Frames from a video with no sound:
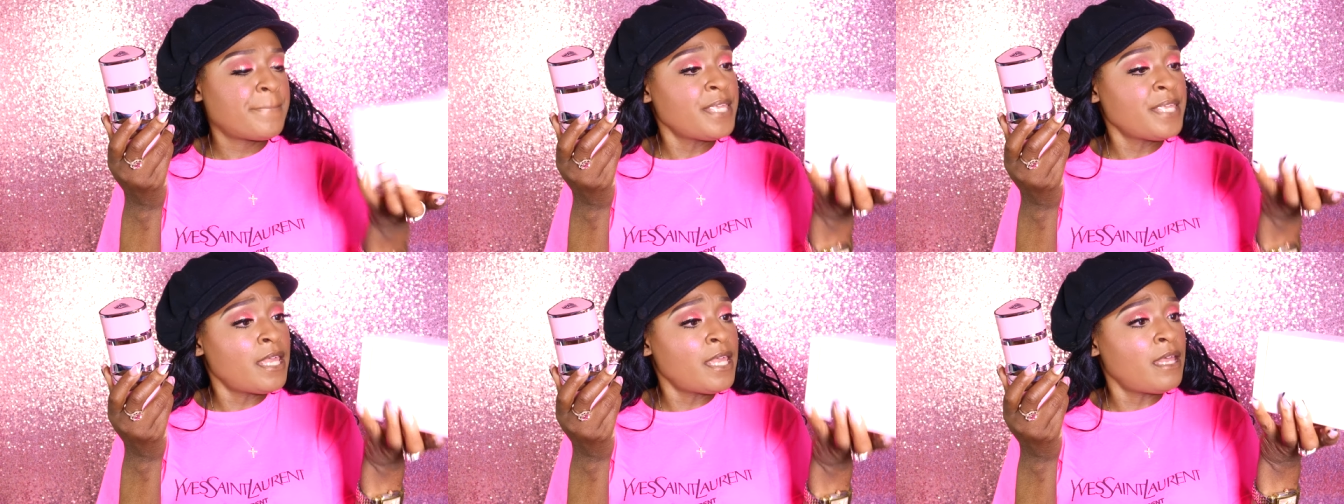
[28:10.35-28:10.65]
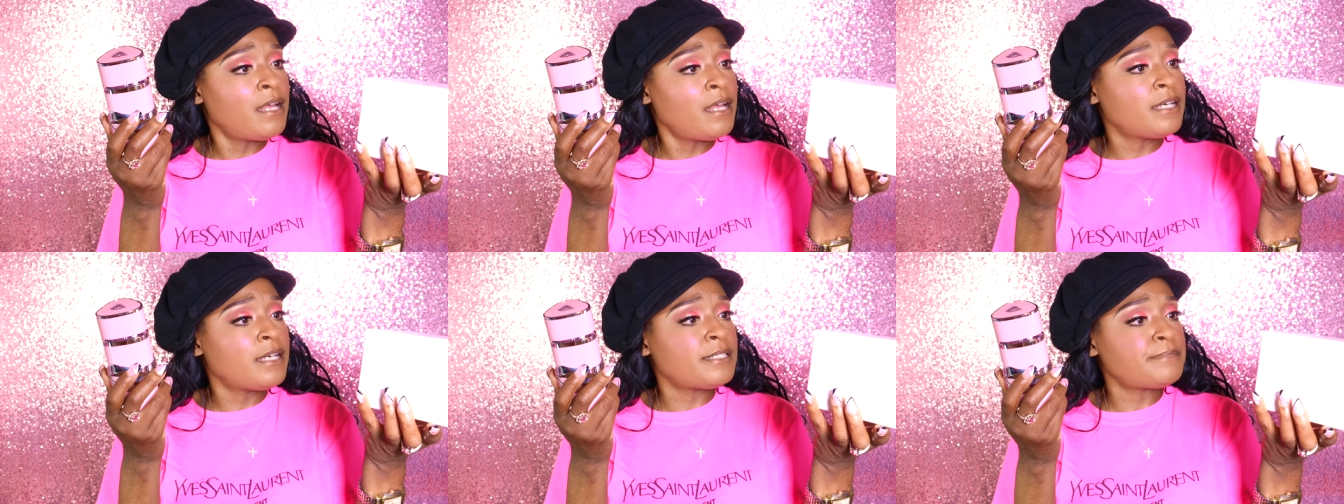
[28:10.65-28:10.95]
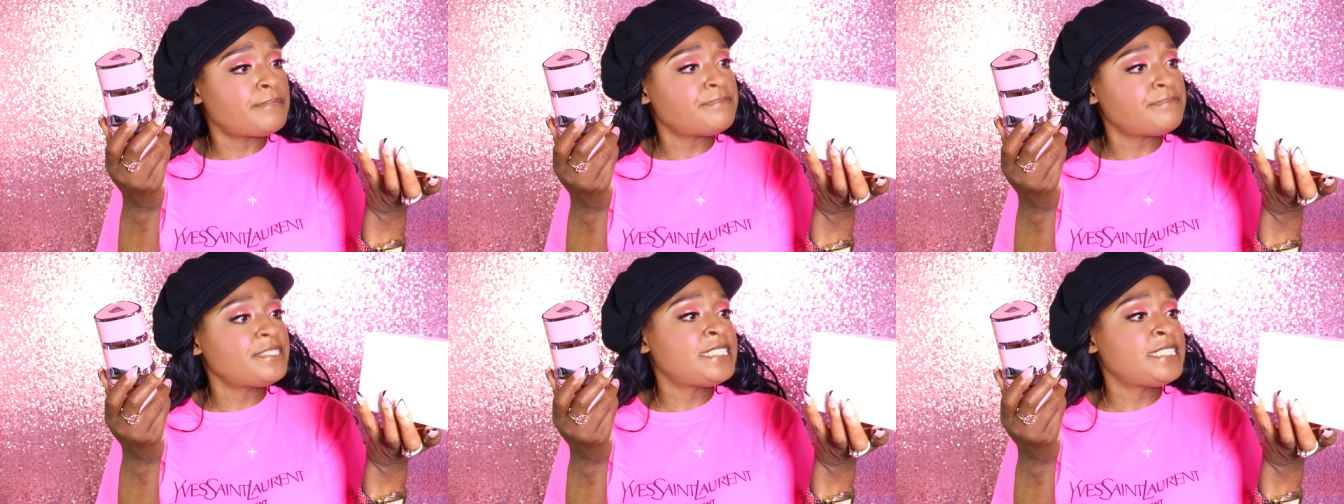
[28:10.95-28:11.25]

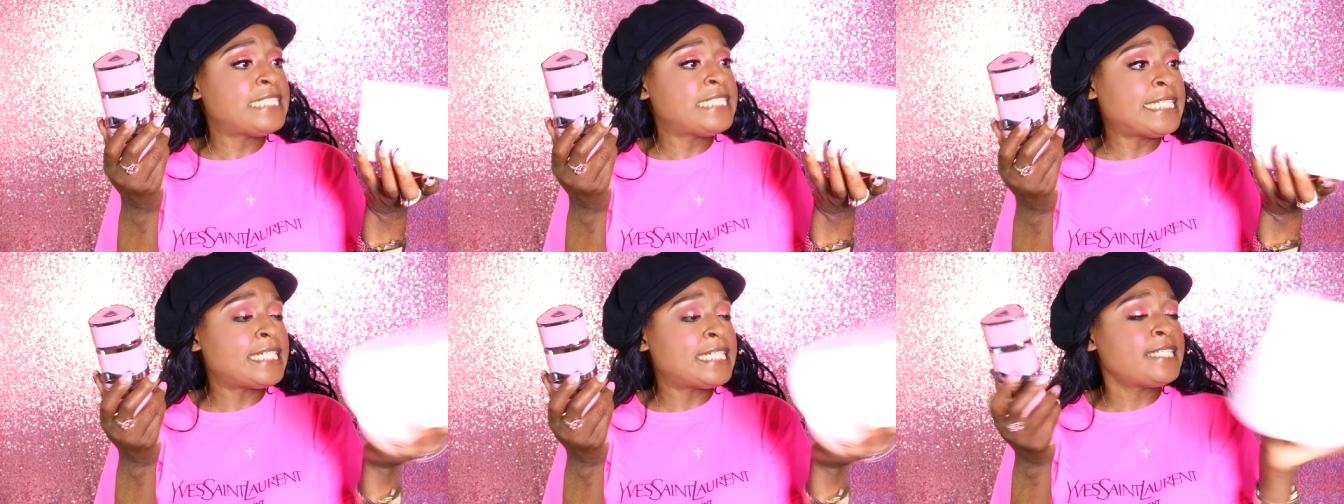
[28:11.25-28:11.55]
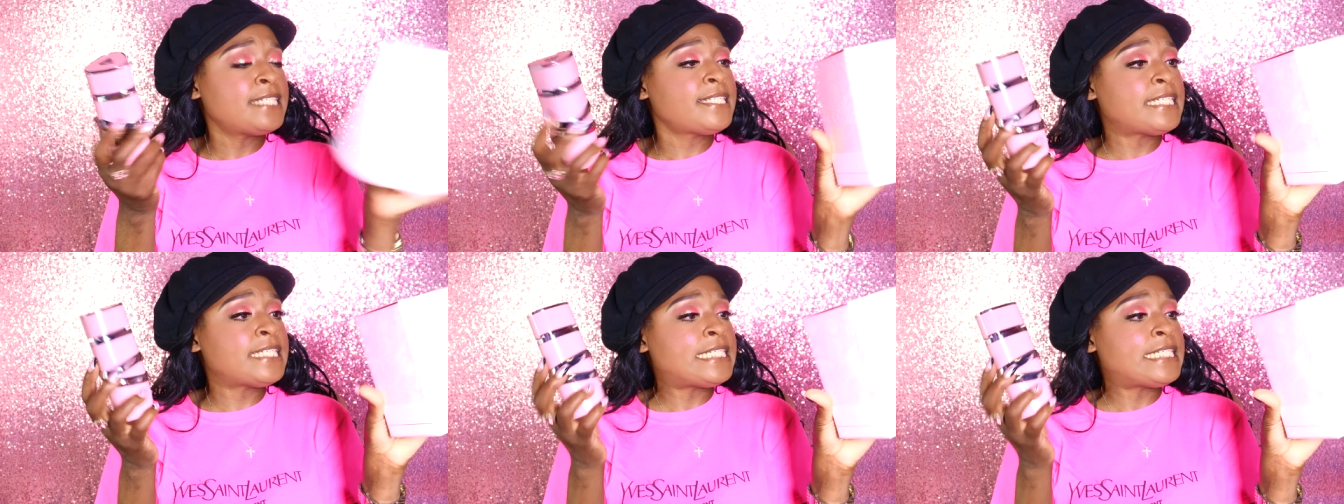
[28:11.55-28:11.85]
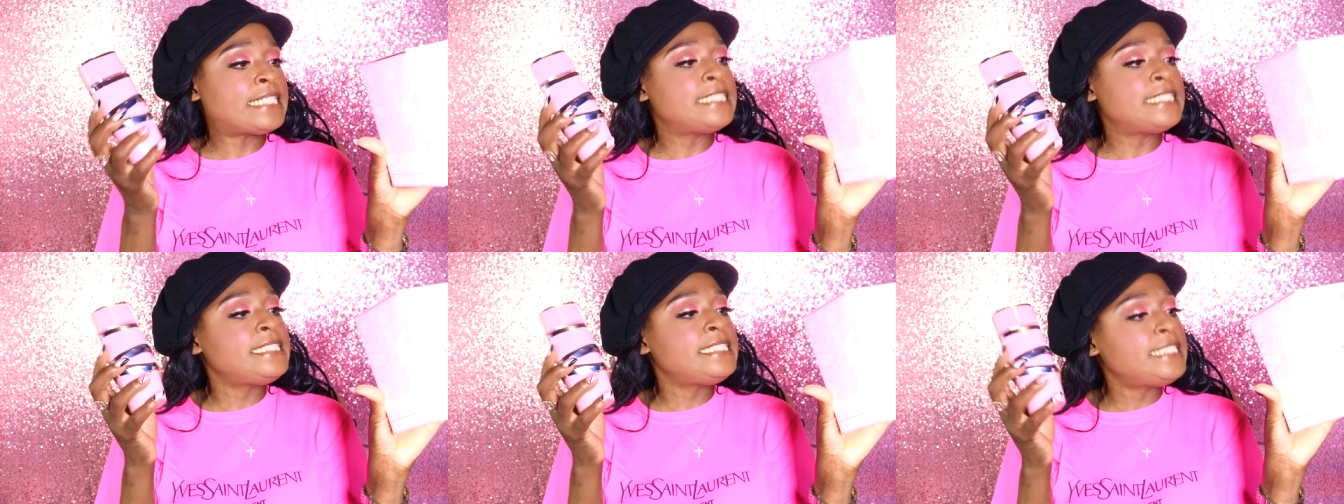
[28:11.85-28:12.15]
yeah, yeah,
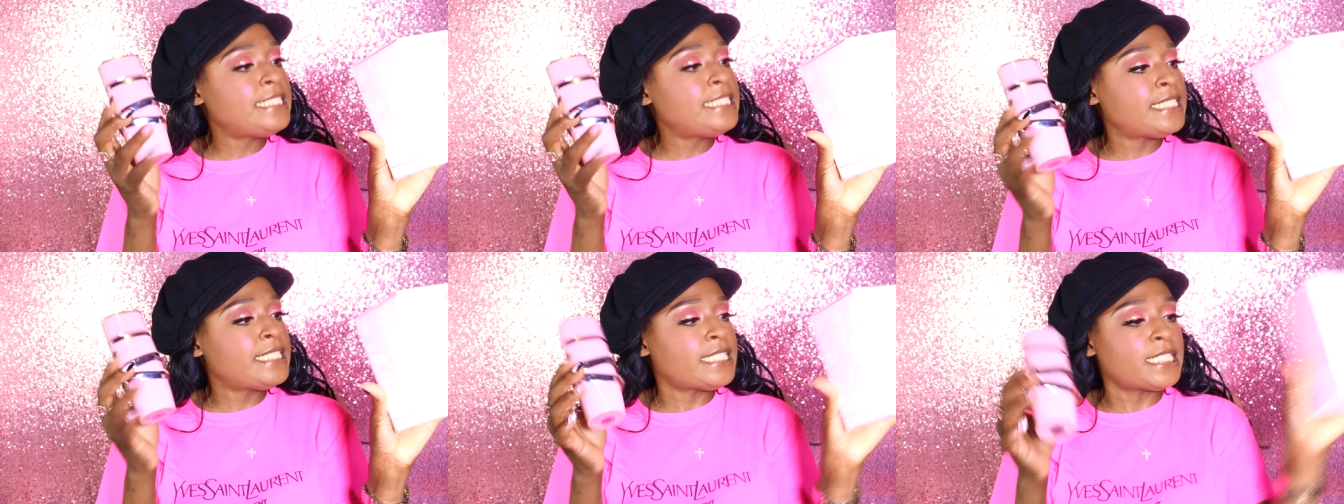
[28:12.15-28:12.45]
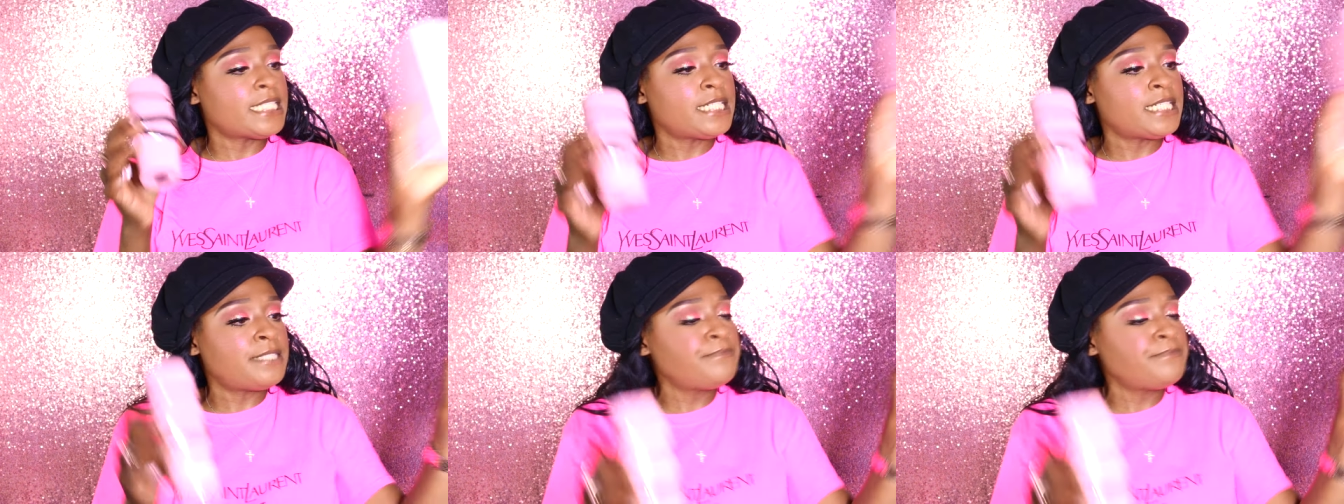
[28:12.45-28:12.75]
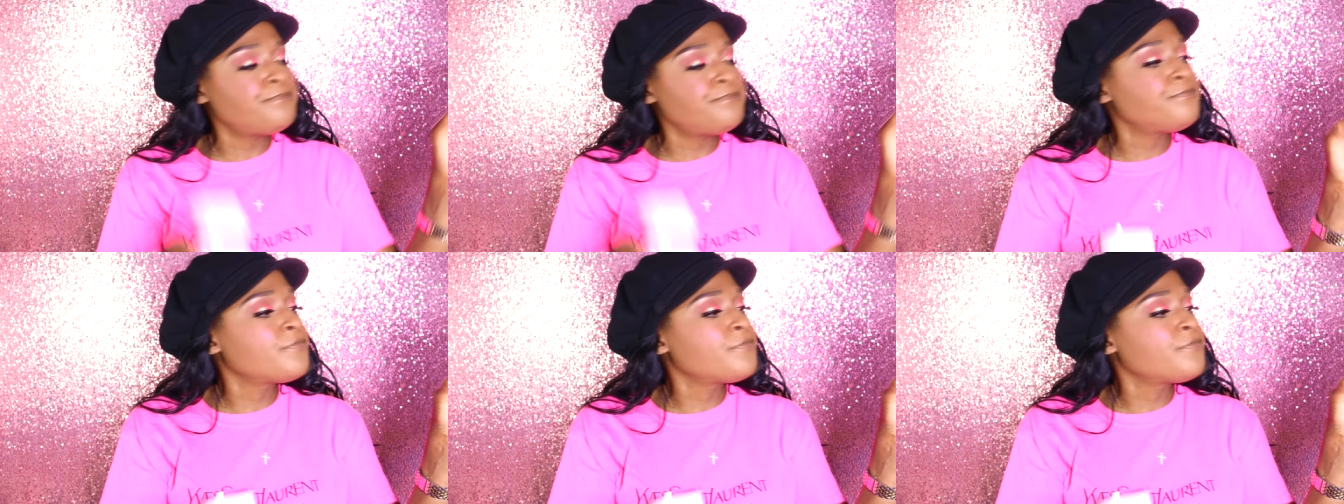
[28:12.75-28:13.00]
yeah, yeah.